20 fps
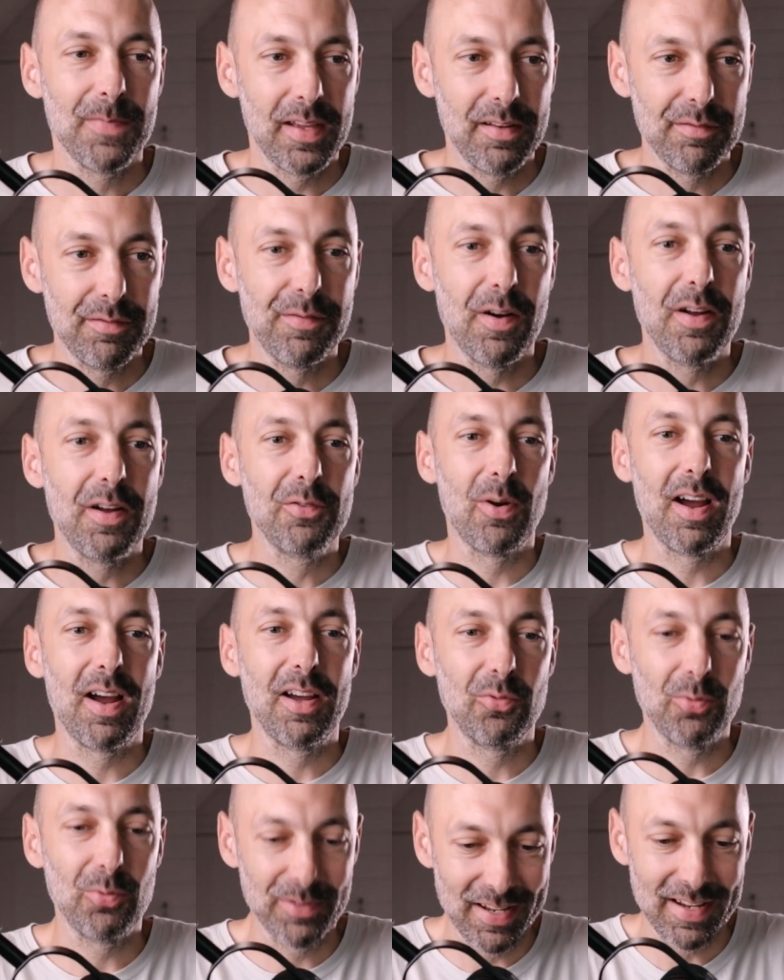and
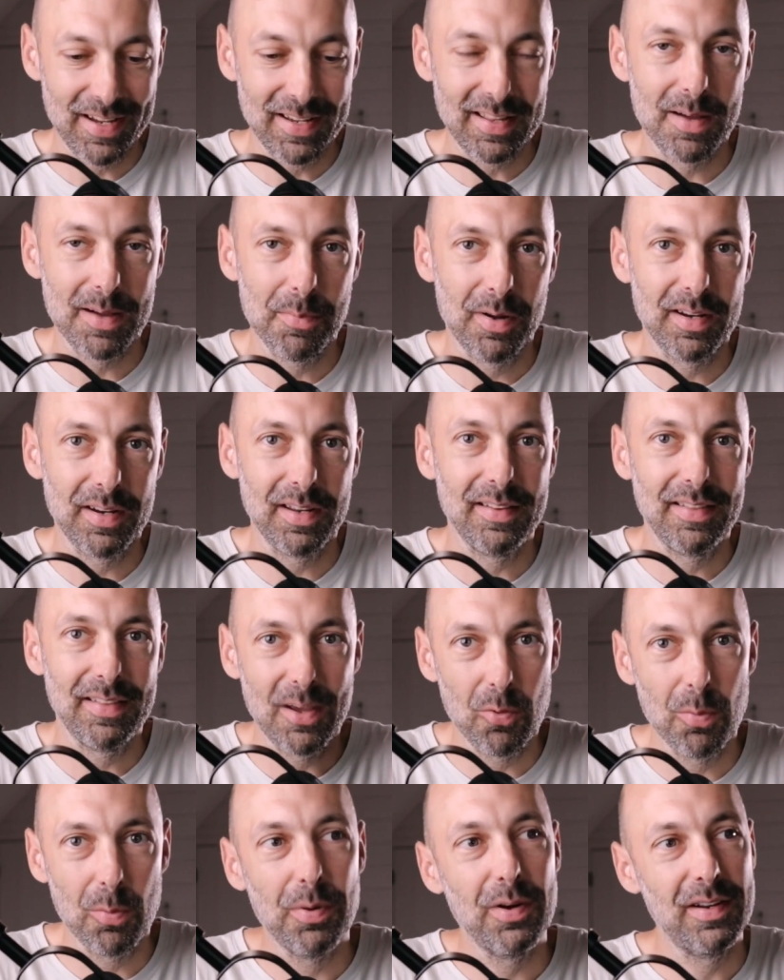Fundrise will take that money and they
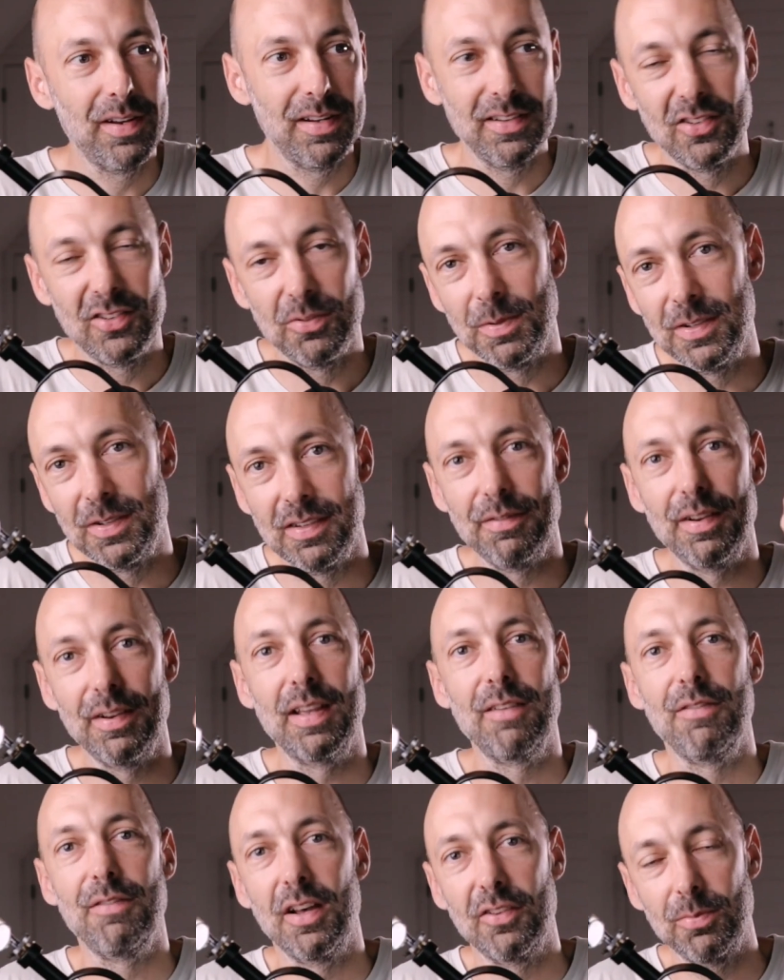will put it in specific
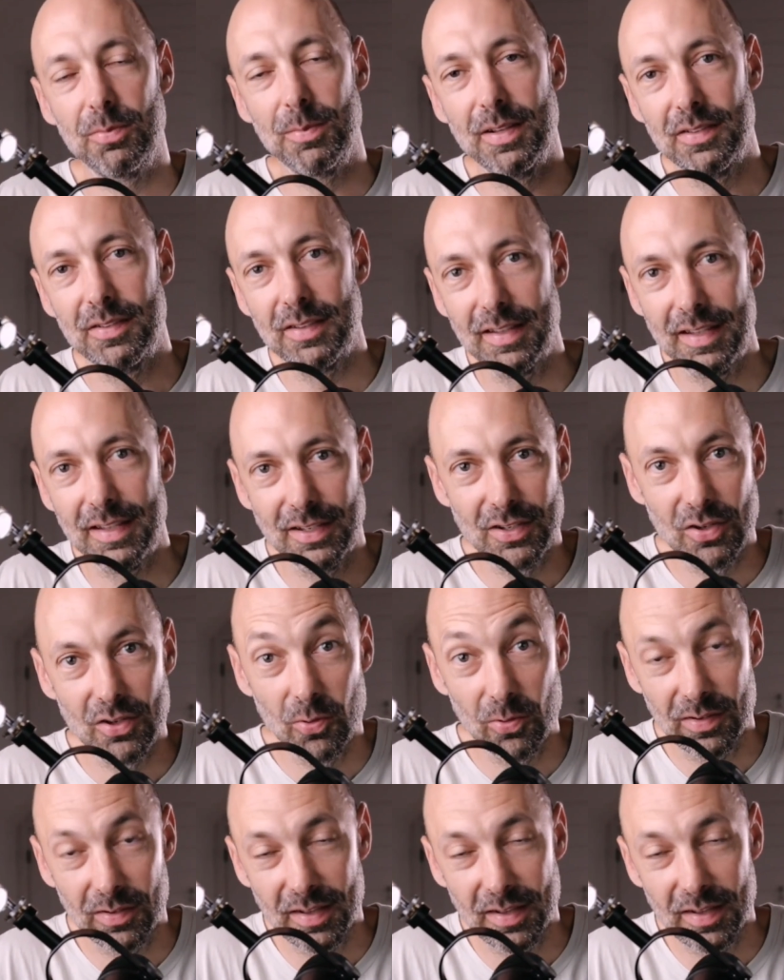investments and then use